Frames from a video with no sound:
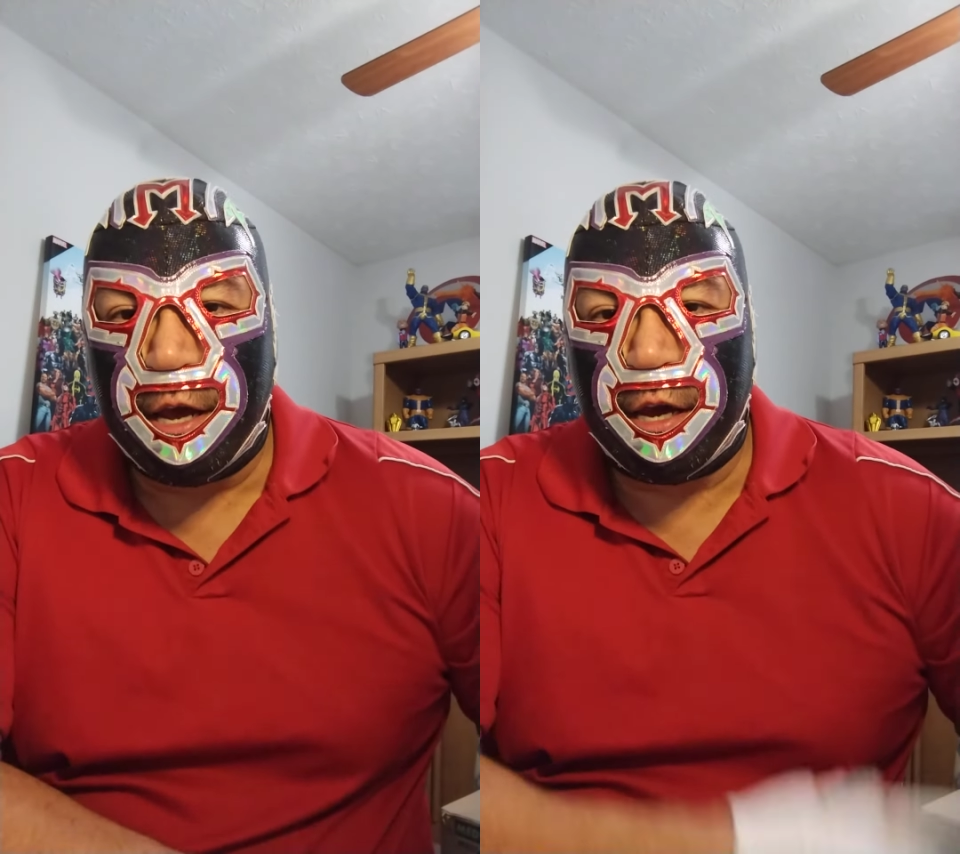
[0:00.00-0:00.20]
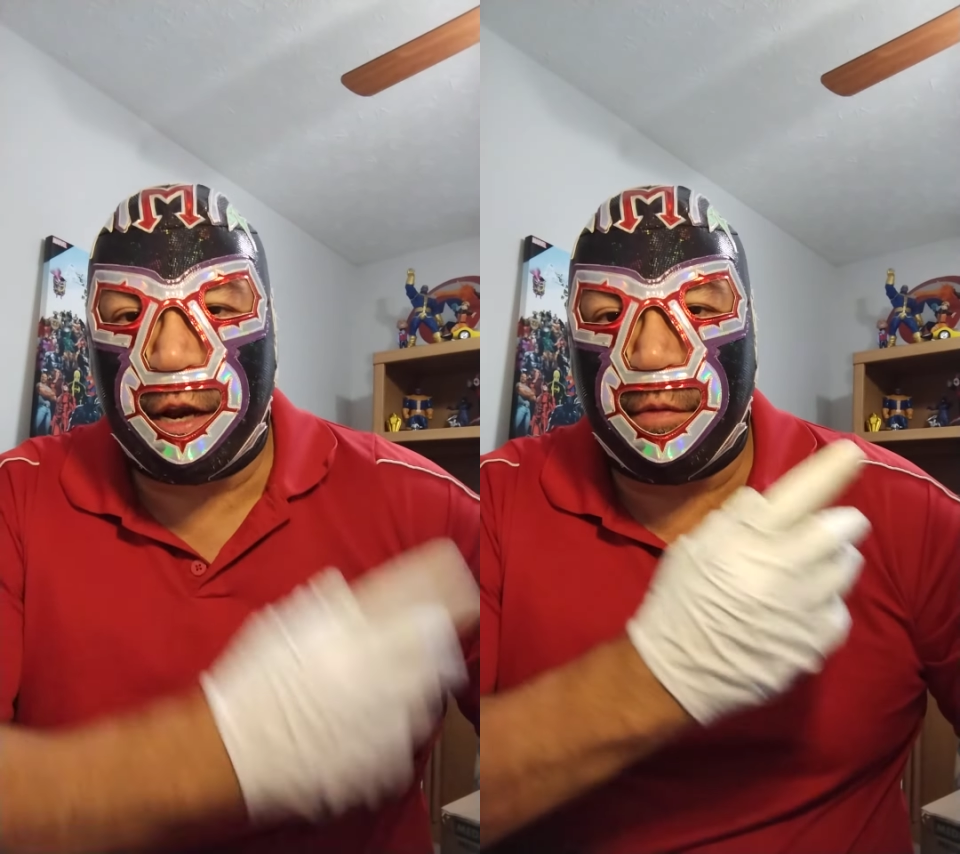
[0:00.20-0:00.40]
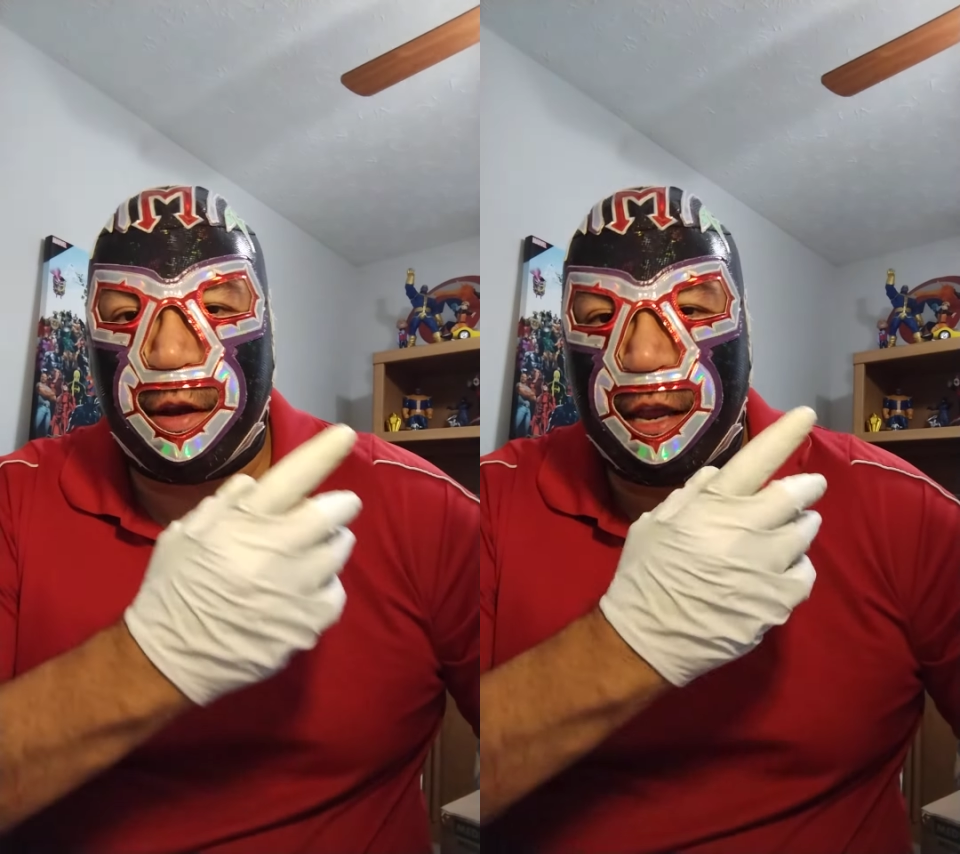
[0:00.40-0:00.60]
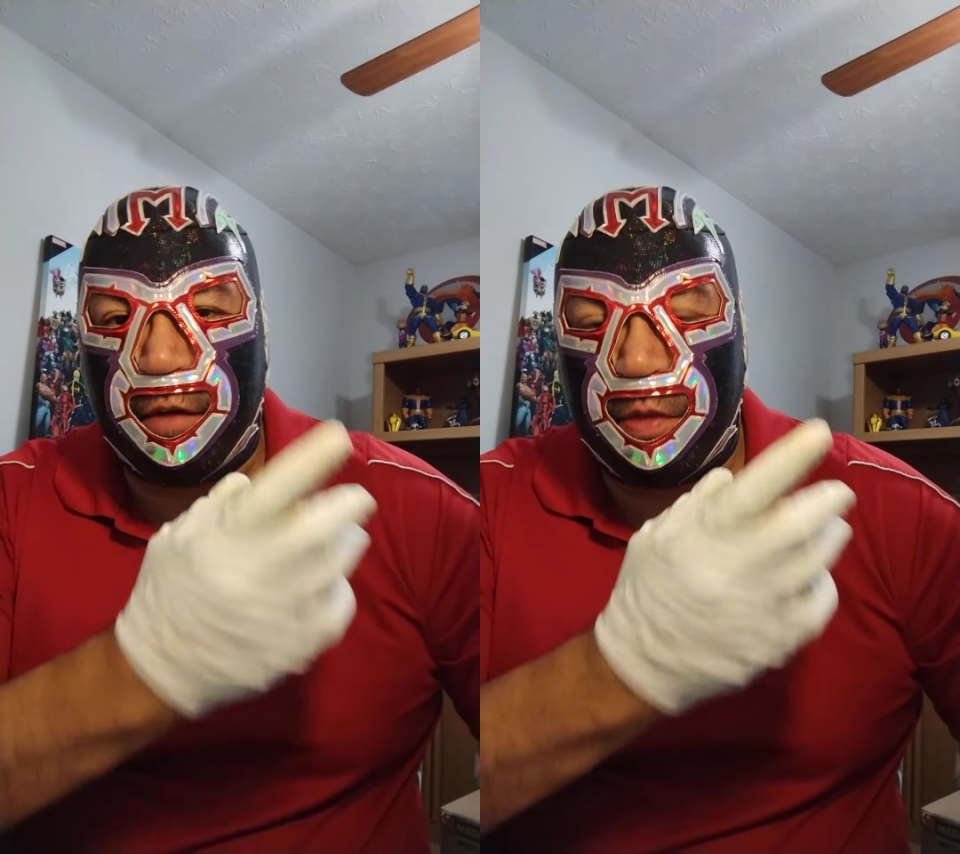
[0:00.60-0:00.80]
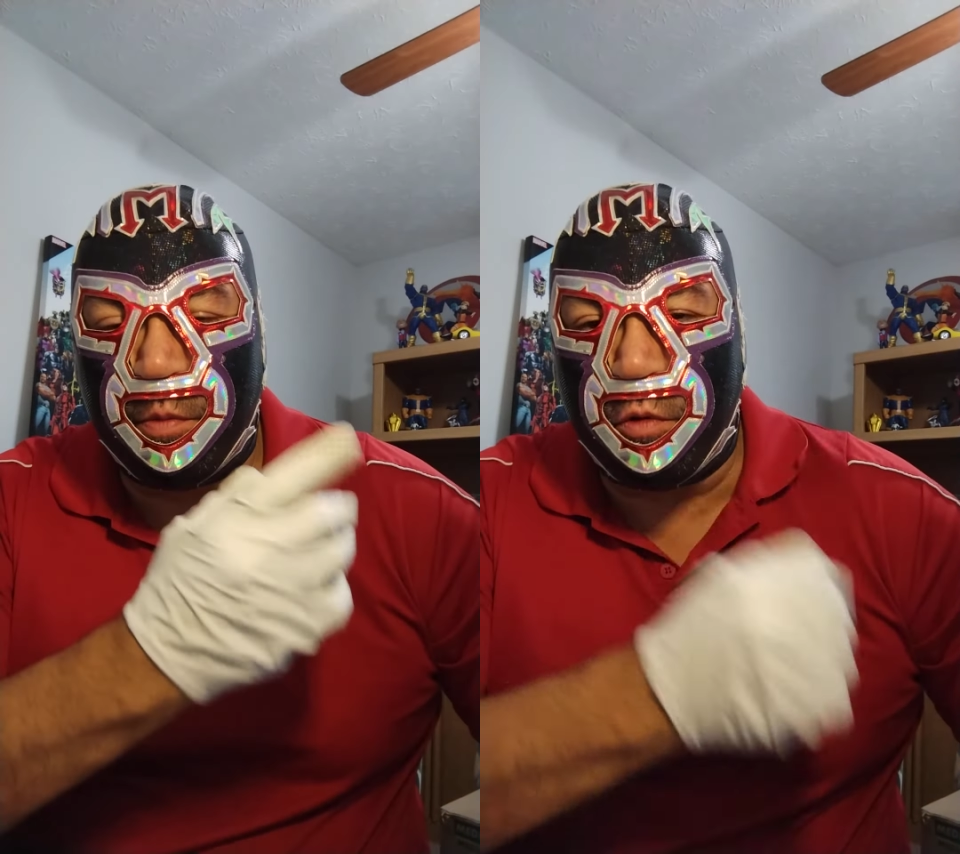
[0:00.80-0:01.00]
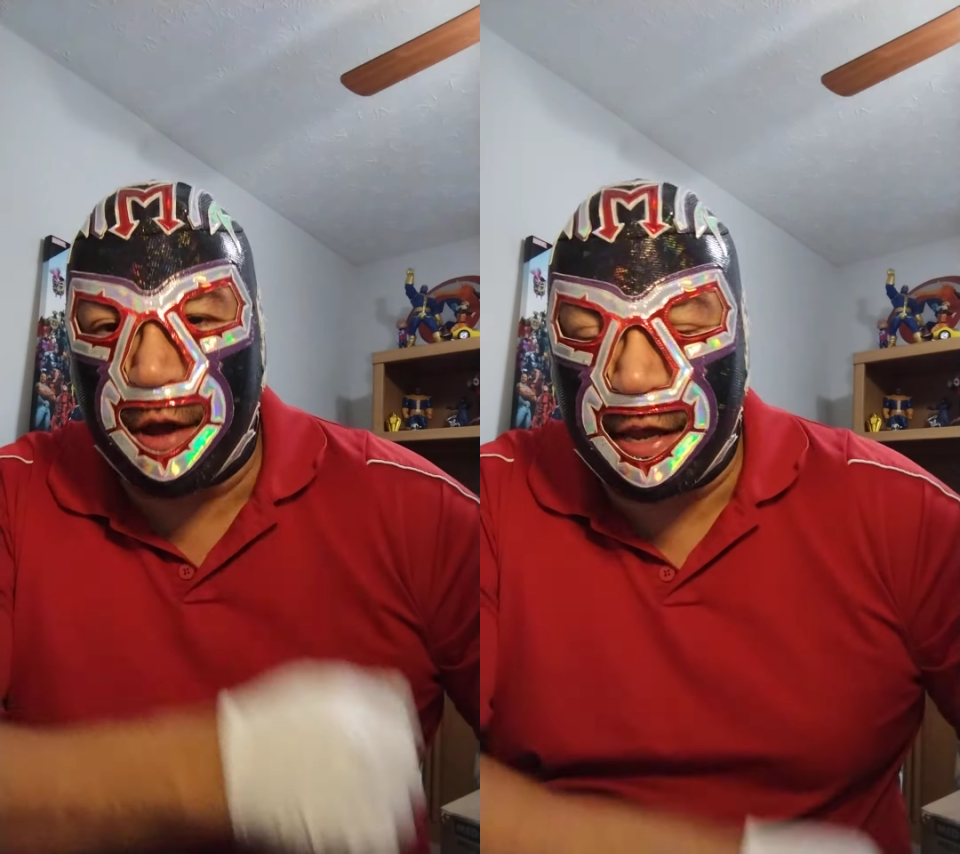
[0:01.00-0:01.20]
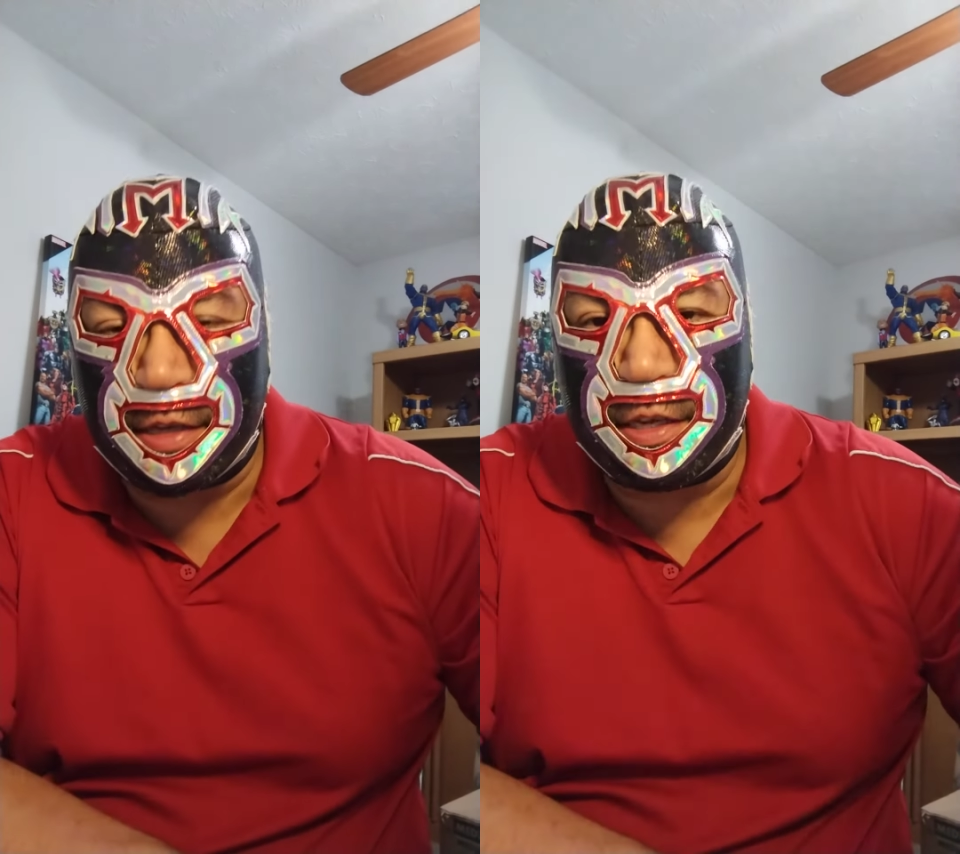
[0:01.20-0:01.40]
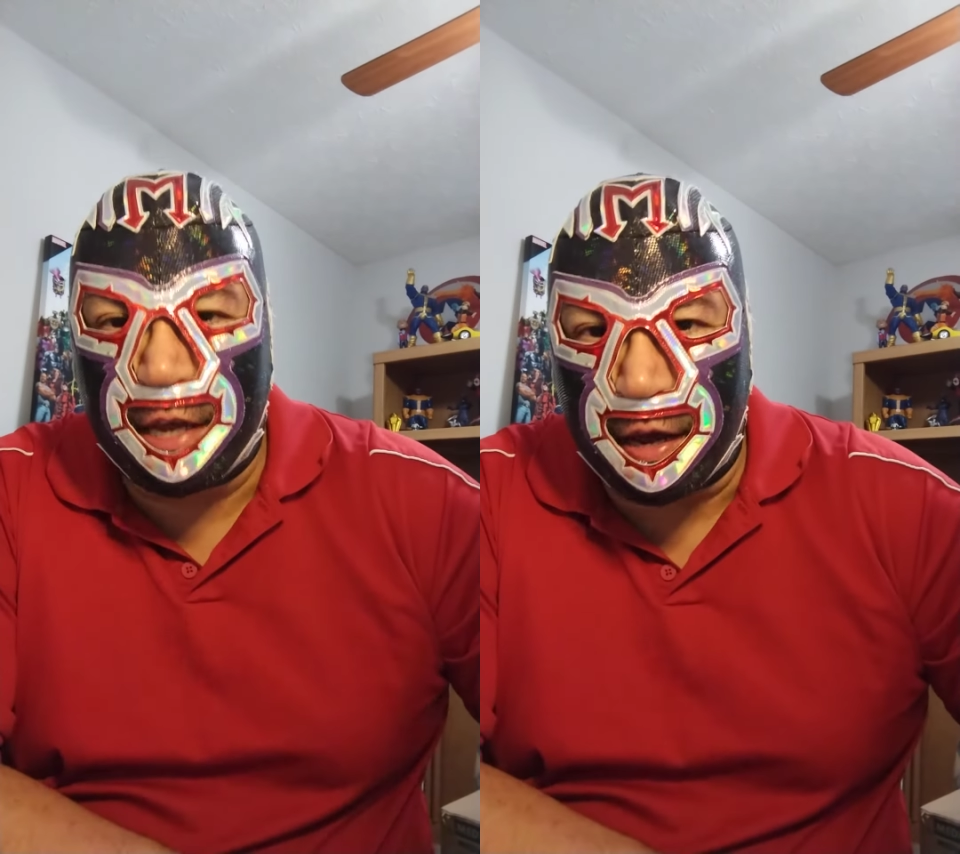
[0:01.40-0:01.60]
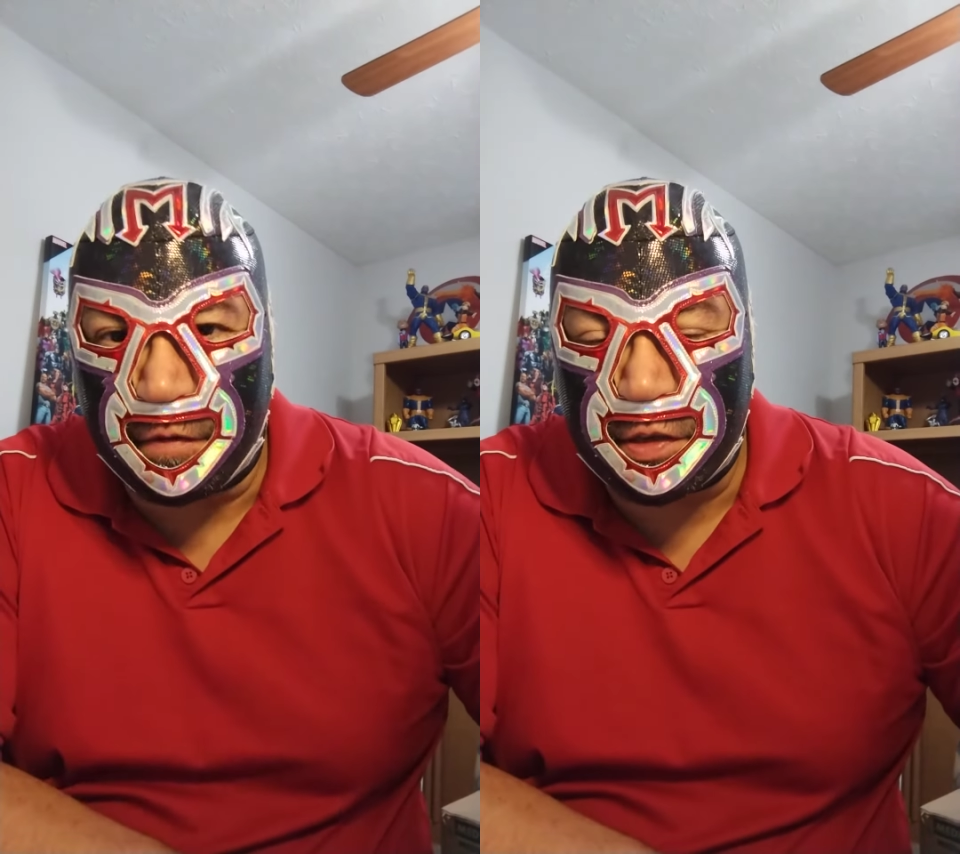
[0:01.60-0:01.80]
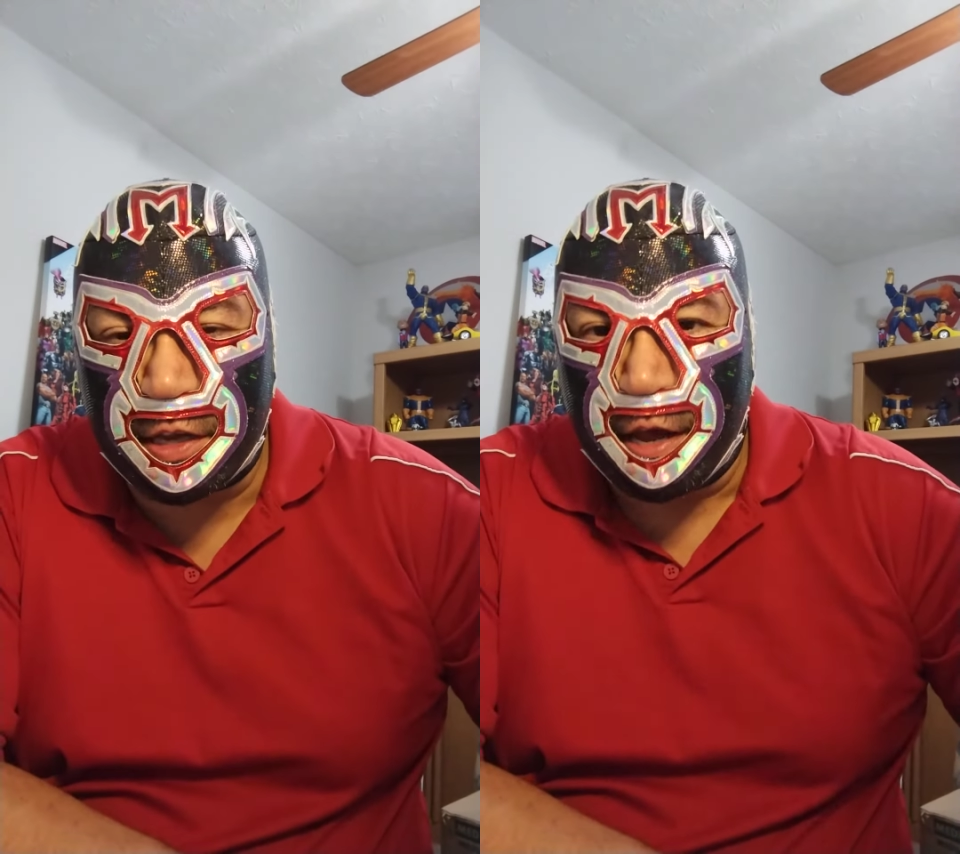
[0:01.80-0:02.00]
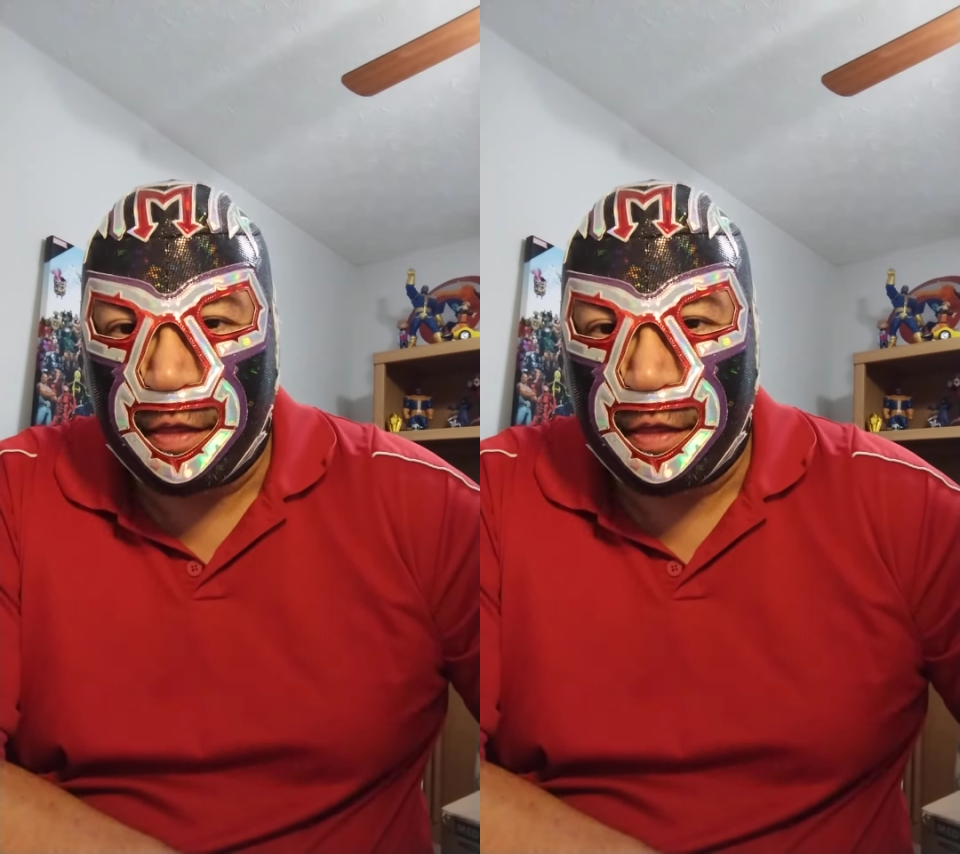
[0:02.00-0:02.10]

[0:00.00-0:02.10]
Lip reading: and I would give them away as gifts.